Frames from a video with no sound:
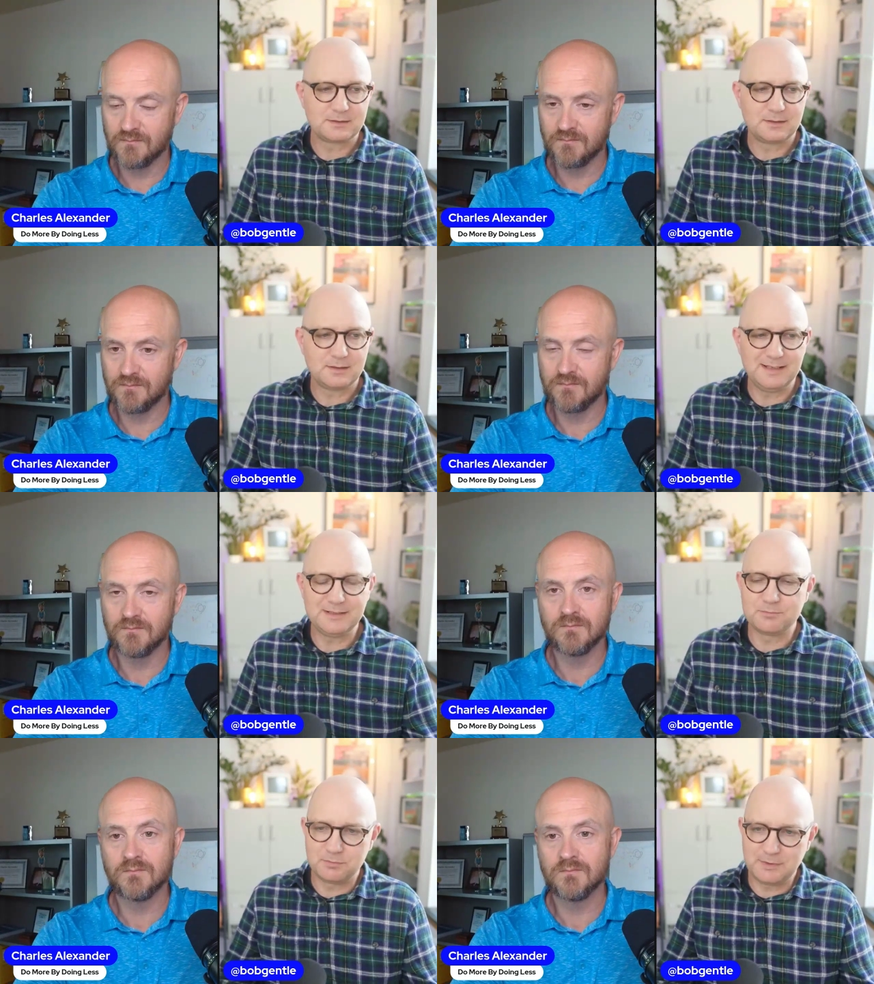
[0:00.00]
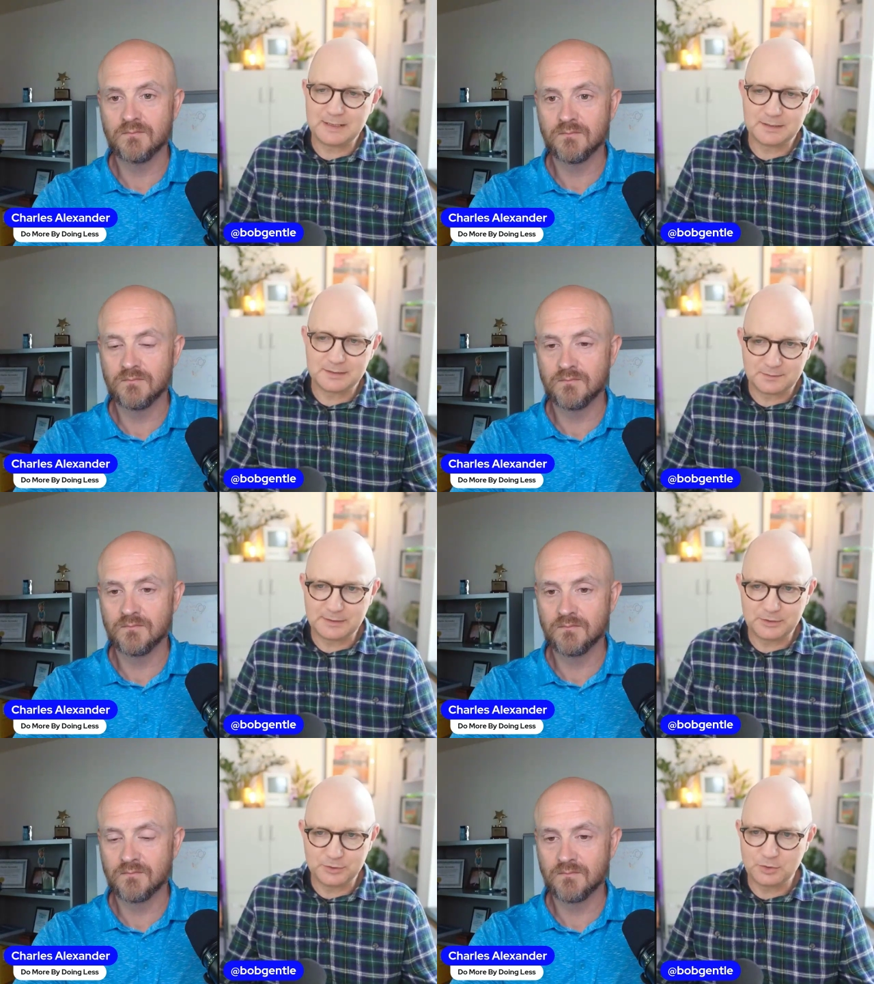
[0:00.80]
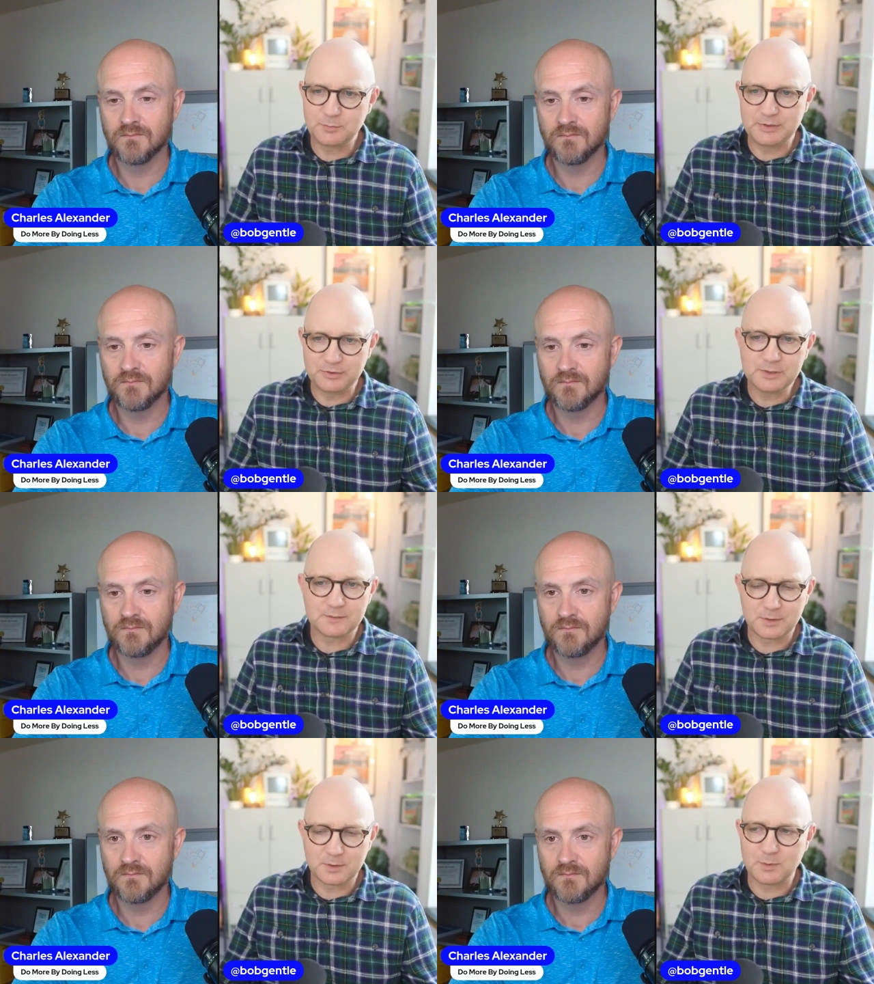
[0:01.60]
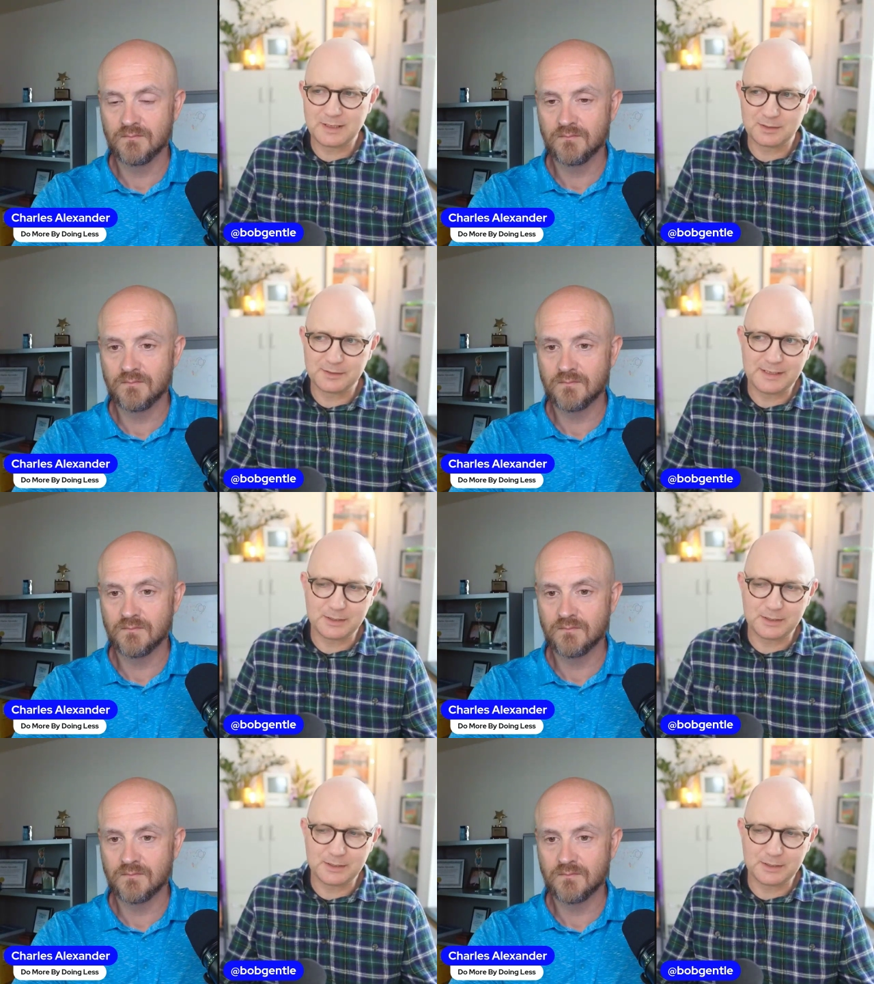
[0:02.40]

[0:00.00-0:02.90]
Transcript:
Speaker 1: is relatively new. You've been doing it for a while now.